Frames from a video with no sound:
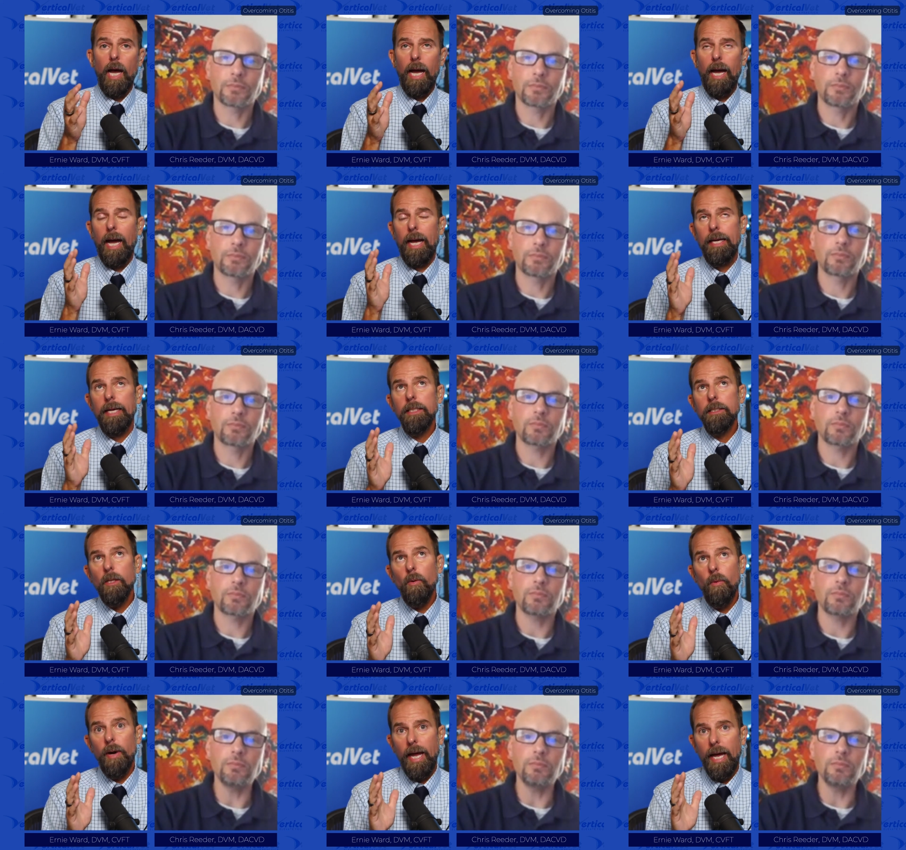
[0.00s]
Speaker 1: I
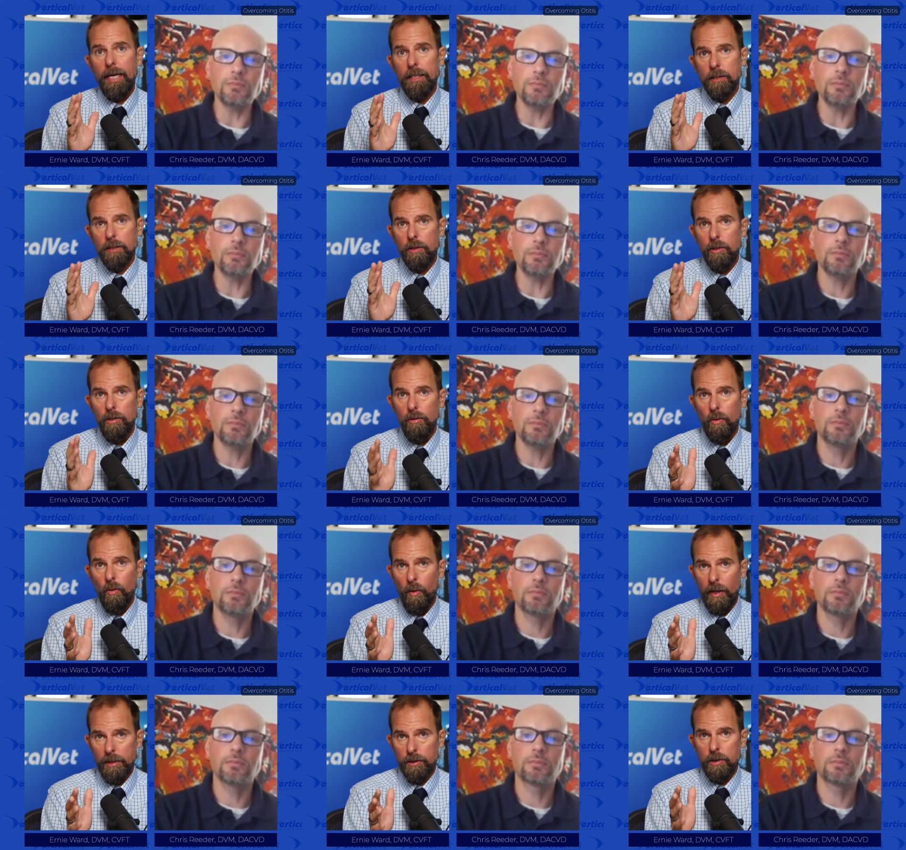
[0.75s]
guess I want to ask
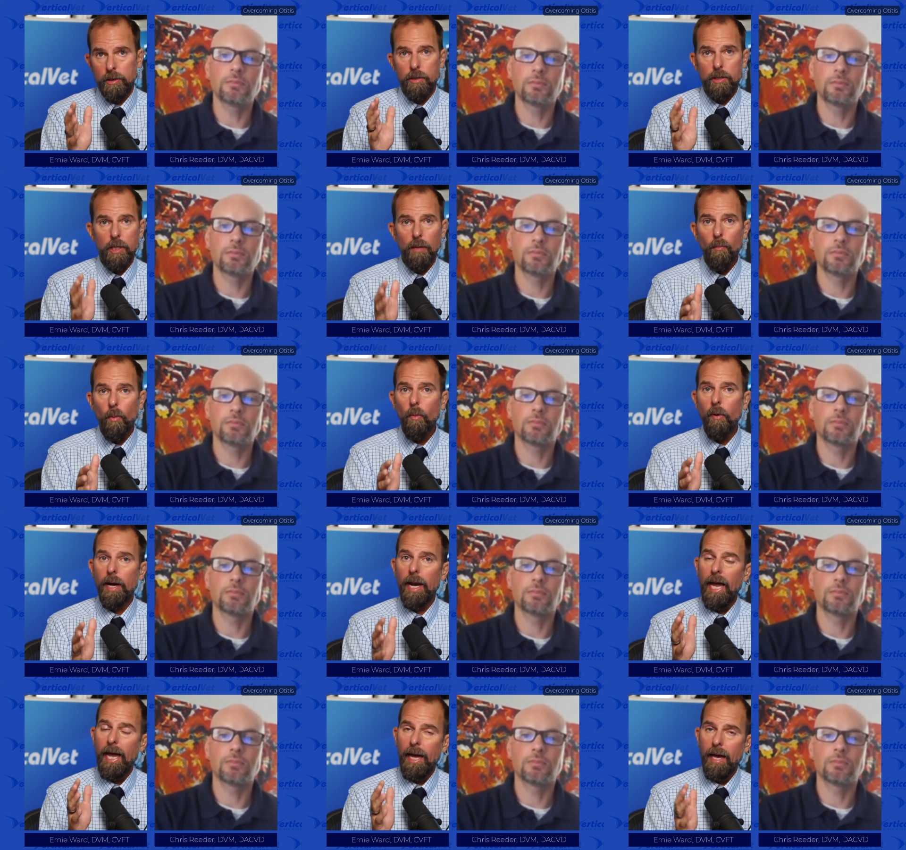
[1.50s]
two questions. Number
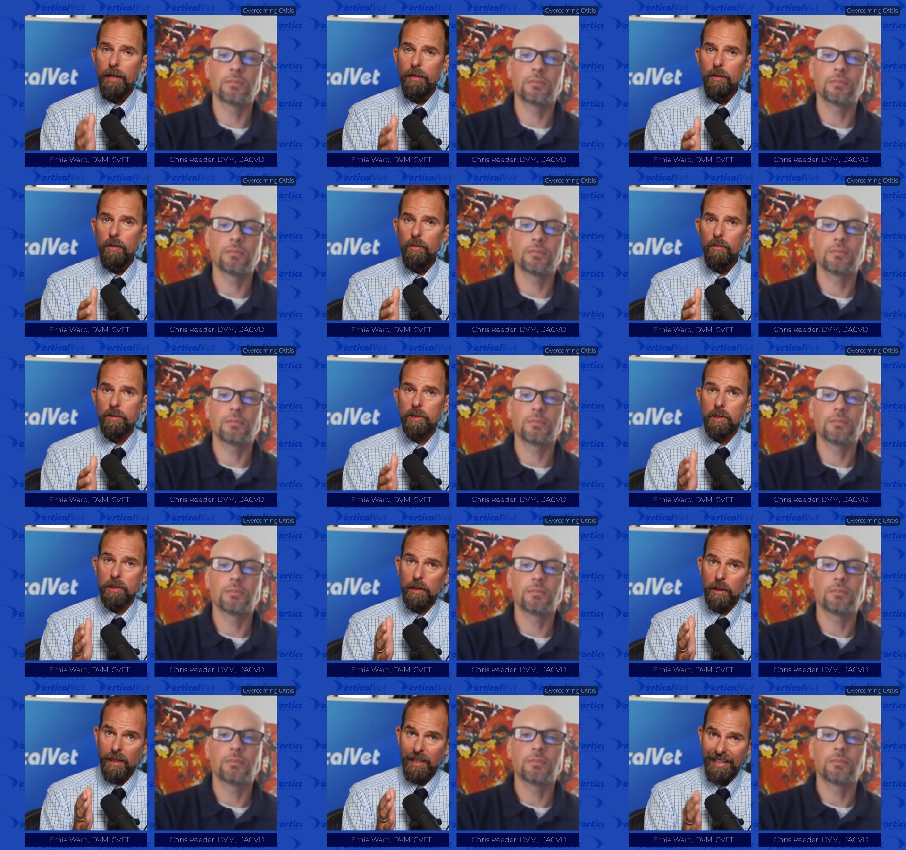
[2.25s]
one, how do you
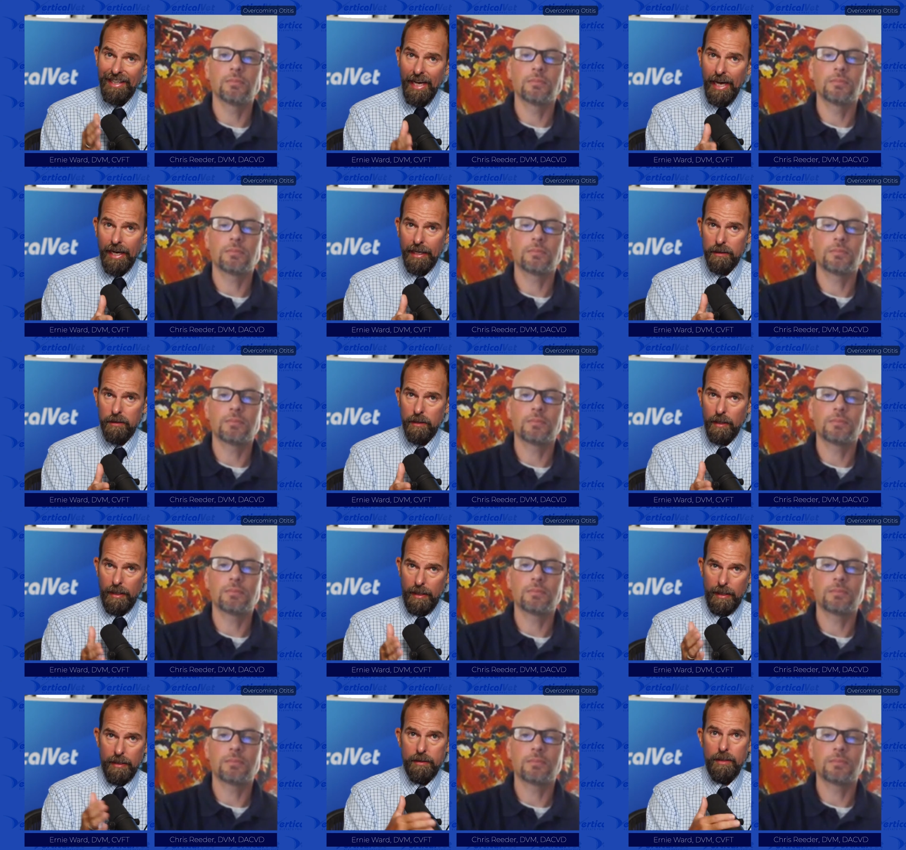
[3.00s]
select
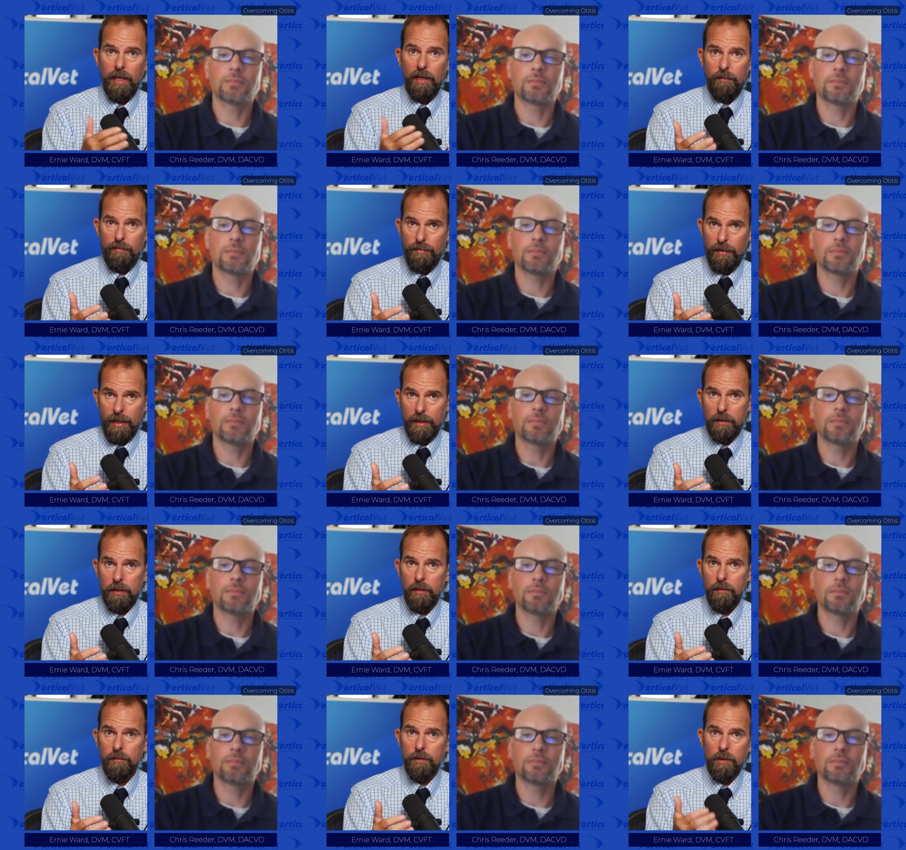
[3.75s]
an
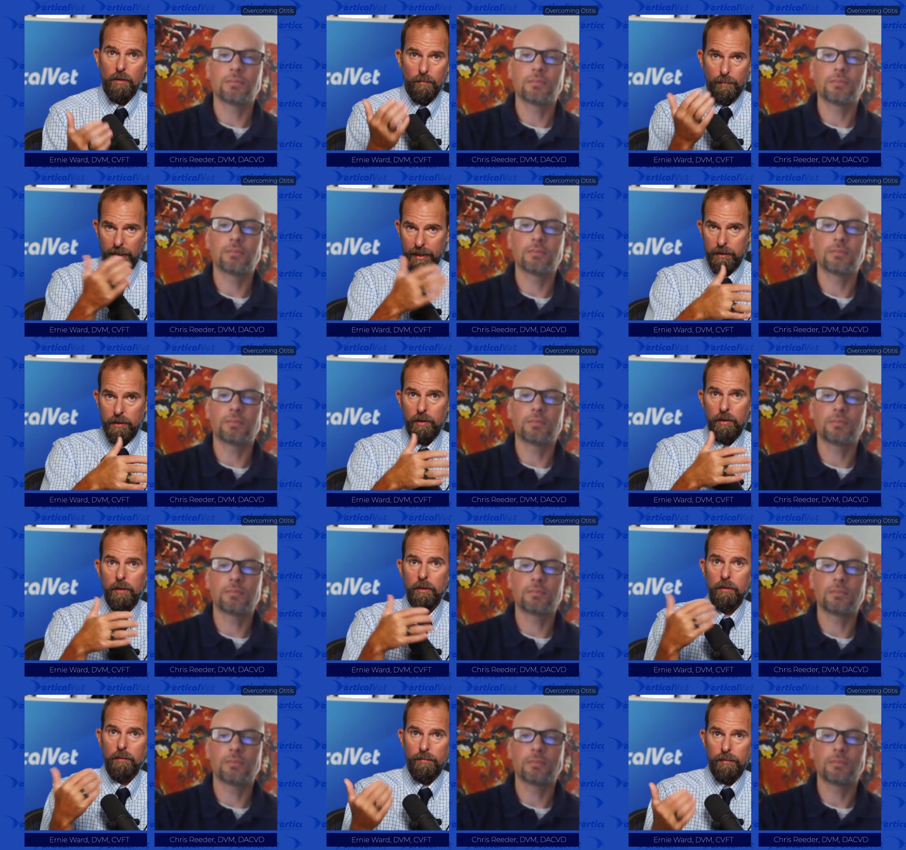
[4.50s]
anti-infective, so
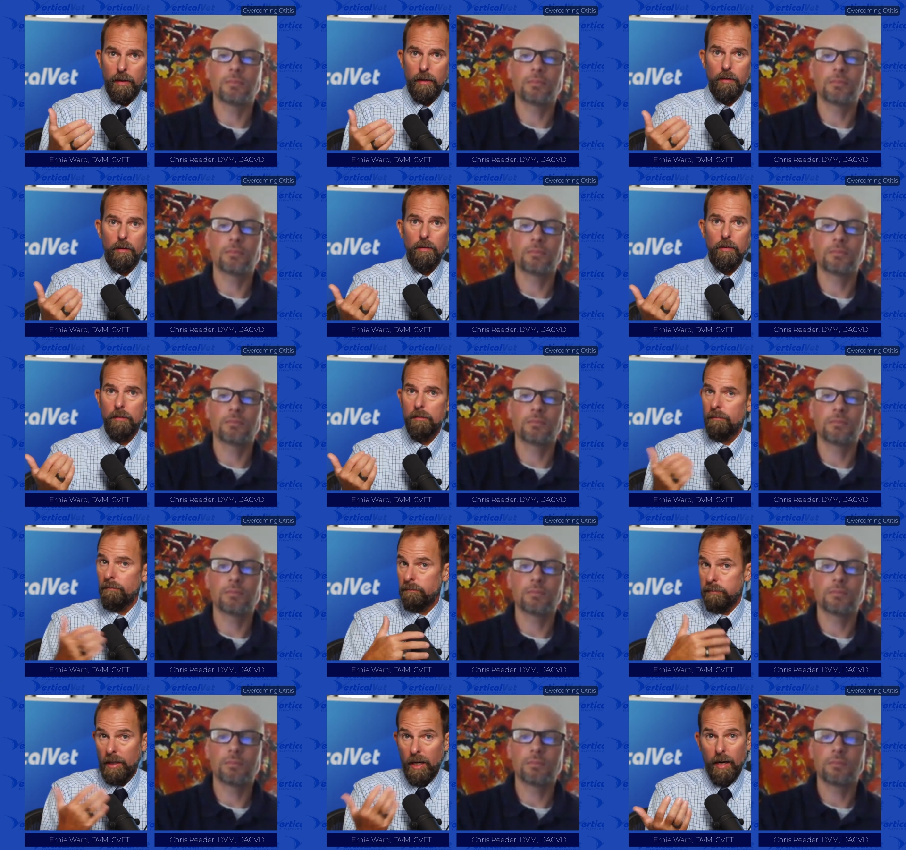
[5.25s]
bacterial,
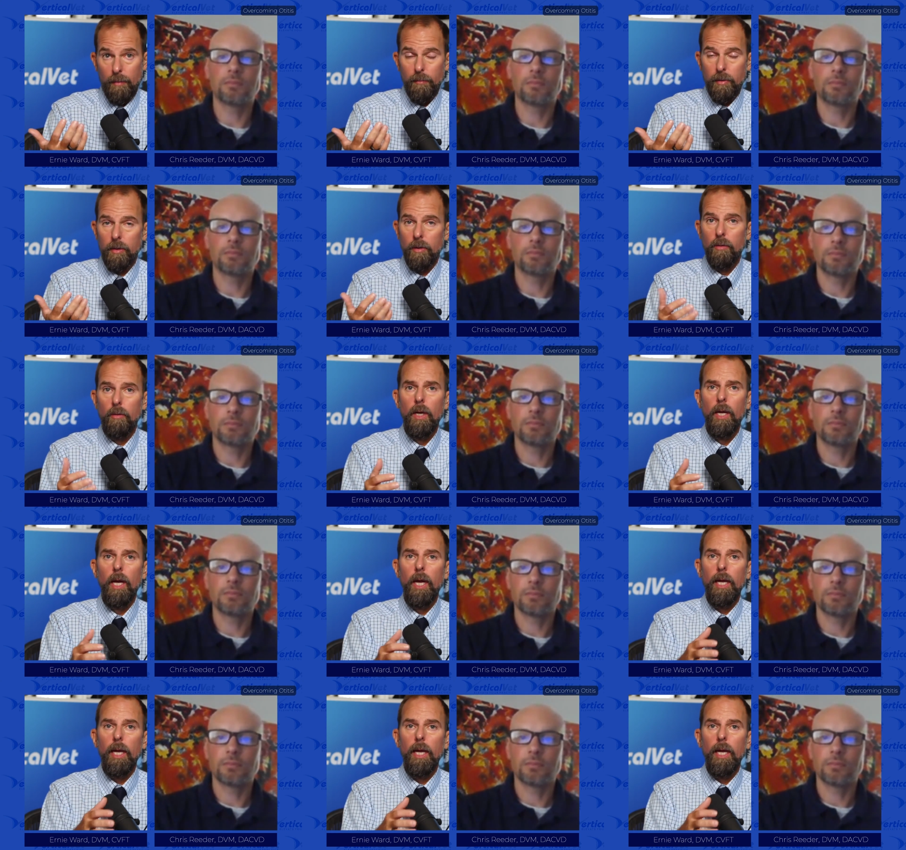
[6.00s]
fungal, combo?